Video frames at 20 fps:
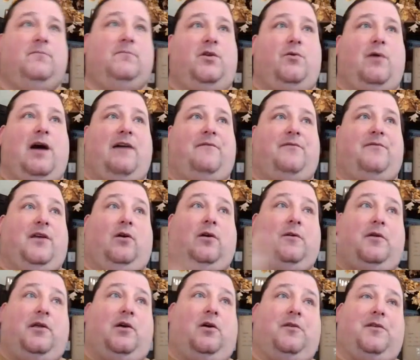you have the
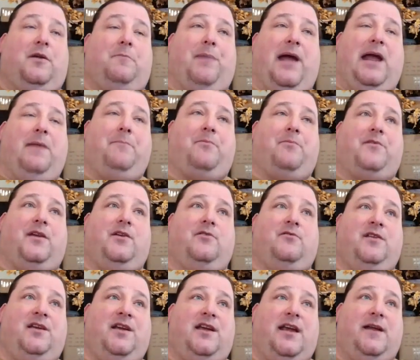only the only thing paper that
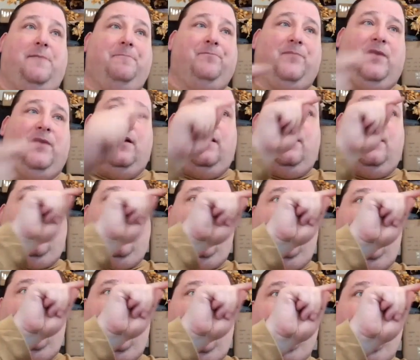you need
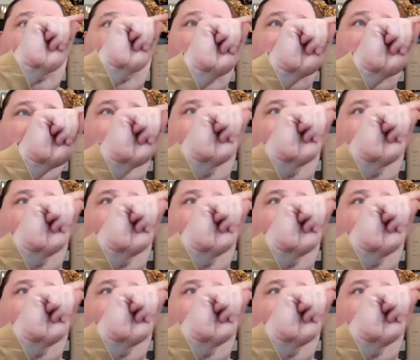is the